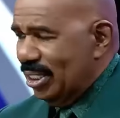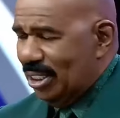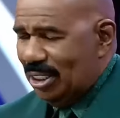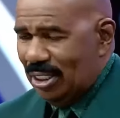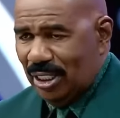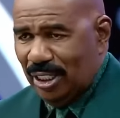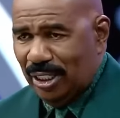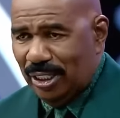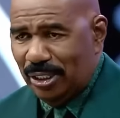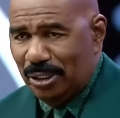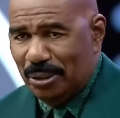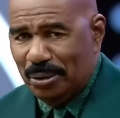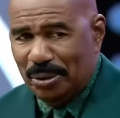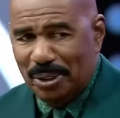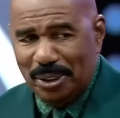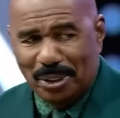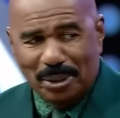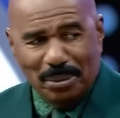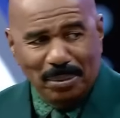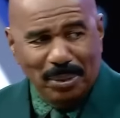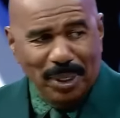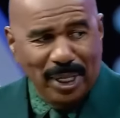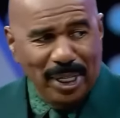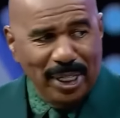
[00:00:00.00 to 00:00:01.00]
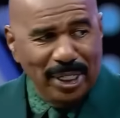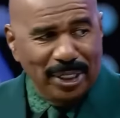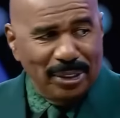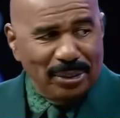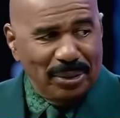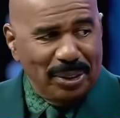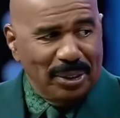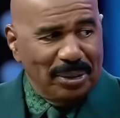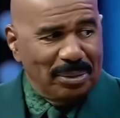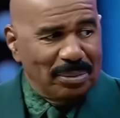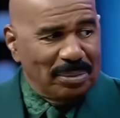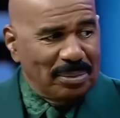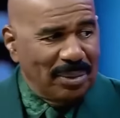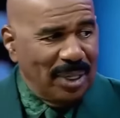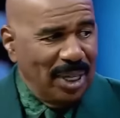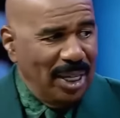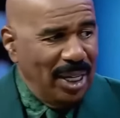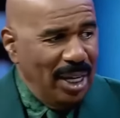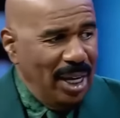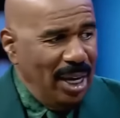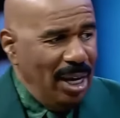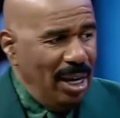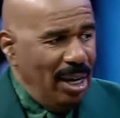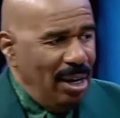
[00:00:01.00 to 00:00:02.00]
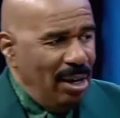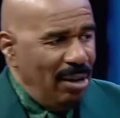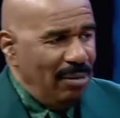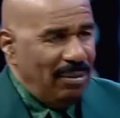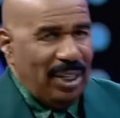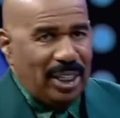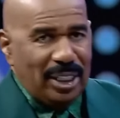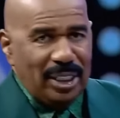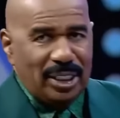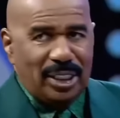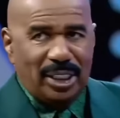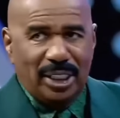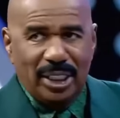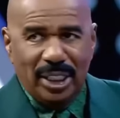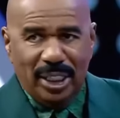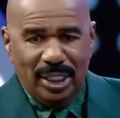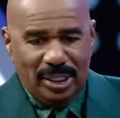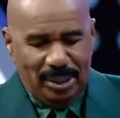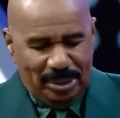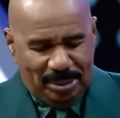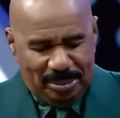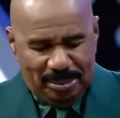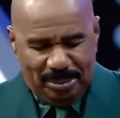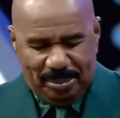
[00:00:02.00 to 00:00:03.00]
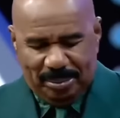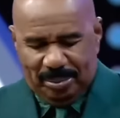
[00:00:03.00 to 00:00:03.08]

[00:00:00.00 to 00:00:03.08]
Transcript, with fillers: have to start doing some laundry. Valencia,